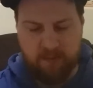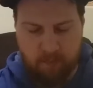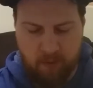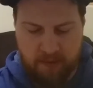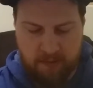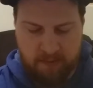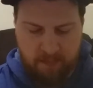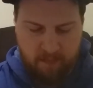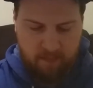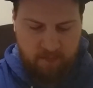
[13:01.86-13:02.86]
whether,
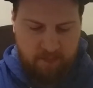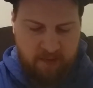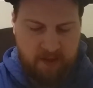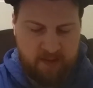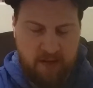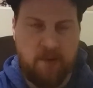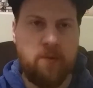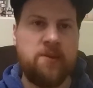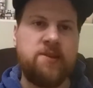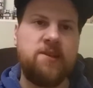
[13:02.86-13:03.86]
because I
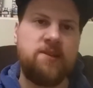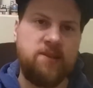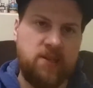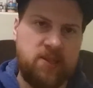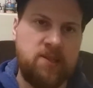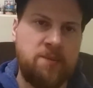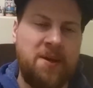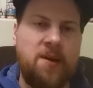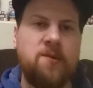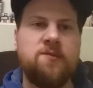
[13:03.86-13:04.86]
know that they get the
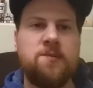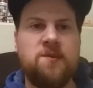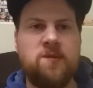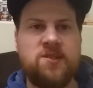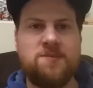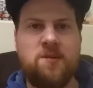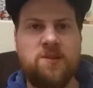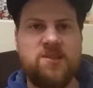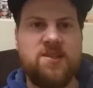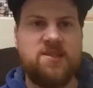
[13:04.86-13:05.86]
tobacco from U.S.
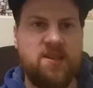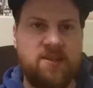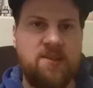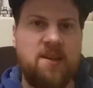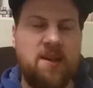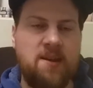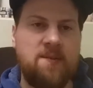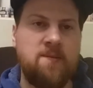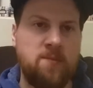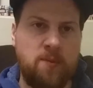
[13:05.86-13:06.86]
Smokeless and they send it to
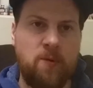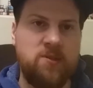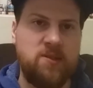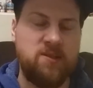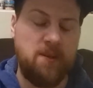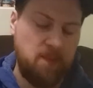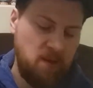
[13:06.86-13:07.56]
Canada for processing.